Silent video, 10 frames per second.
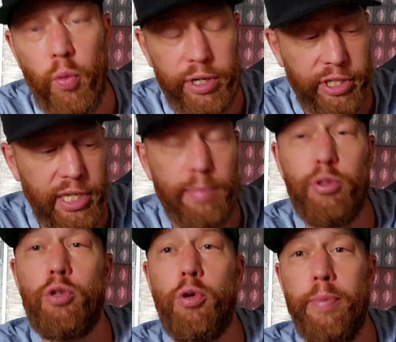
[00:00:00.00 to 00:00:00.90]
which
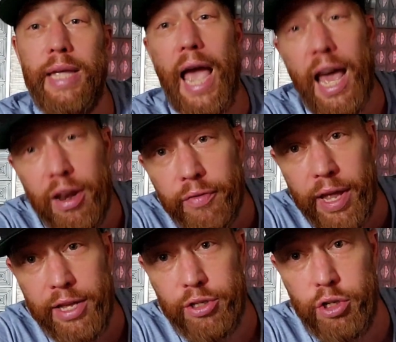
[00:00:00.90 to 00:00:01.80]
Tszyu will be elevated